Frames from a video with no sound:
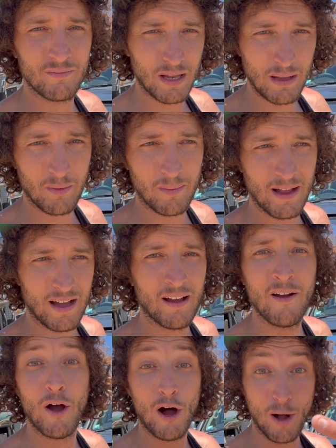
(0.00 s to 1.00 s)
blah, blah, blah.
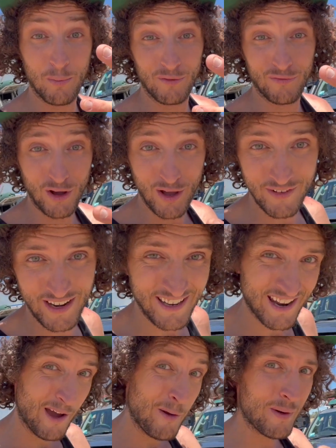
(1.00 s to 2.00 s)
I'll put 5 in
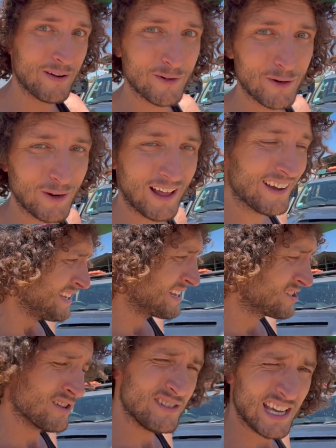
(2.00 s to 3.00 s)
it, one for good luck. Yeah, it
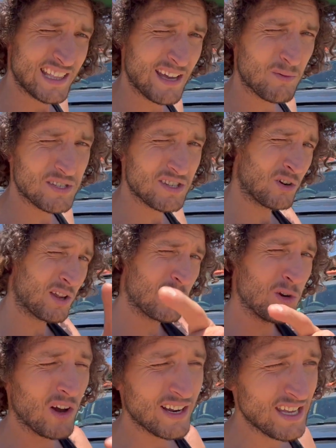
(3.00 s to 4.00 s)
turns out that was not a
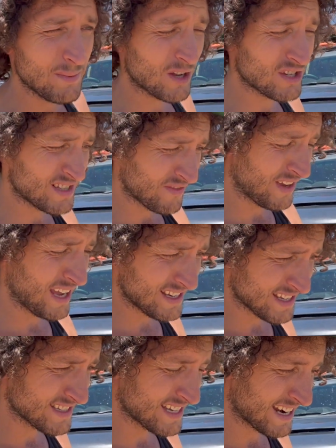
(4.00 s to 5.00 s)
good idea because the fan
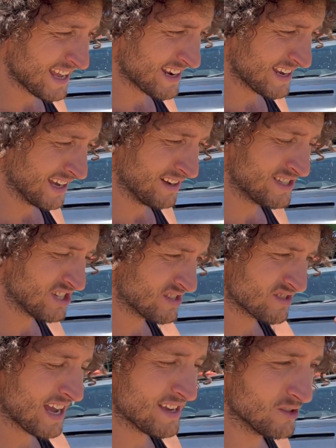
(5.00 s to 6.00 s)
doesn't cut out now. It just
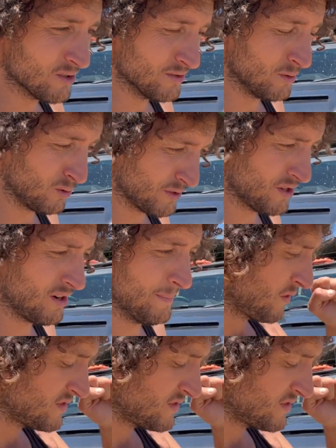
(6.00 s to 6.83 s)
stays on all the time. We've